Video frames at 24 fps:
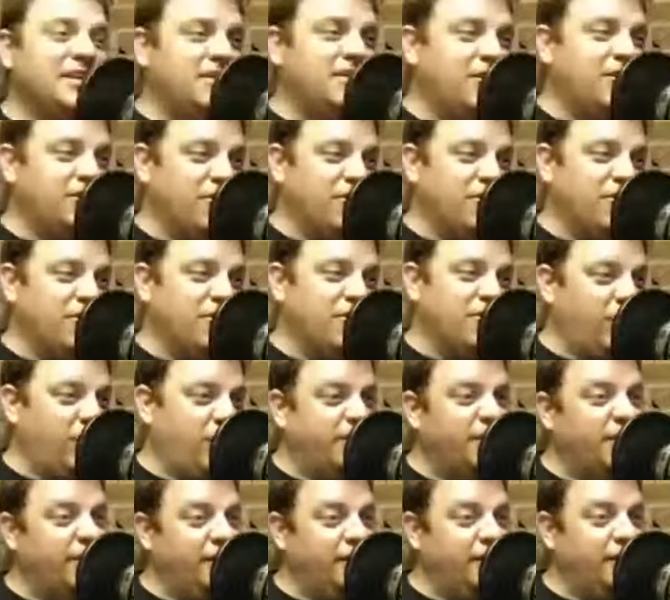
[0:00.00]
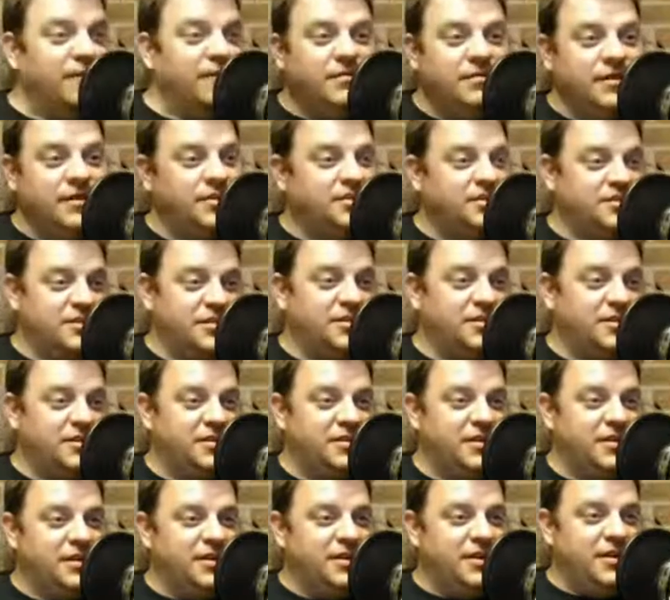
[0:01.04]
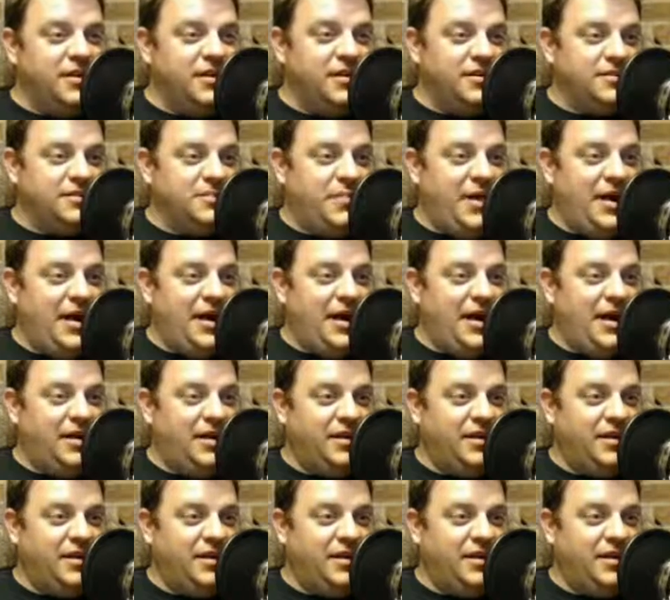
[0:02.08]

your underwear on your head. It's a bad idea.